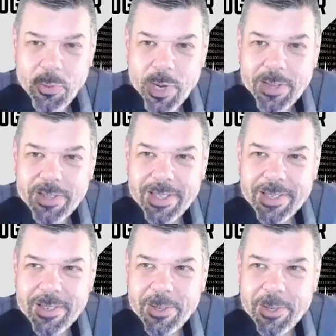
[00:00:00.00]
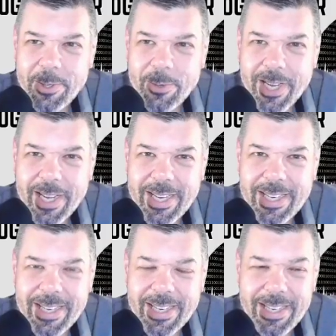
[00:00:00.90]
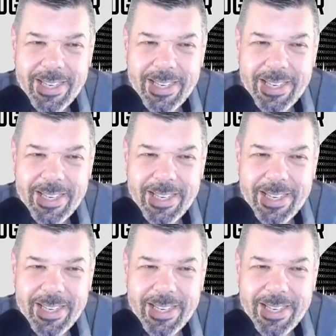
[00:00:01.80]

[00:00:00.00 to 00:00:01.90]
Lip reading: well. You and I,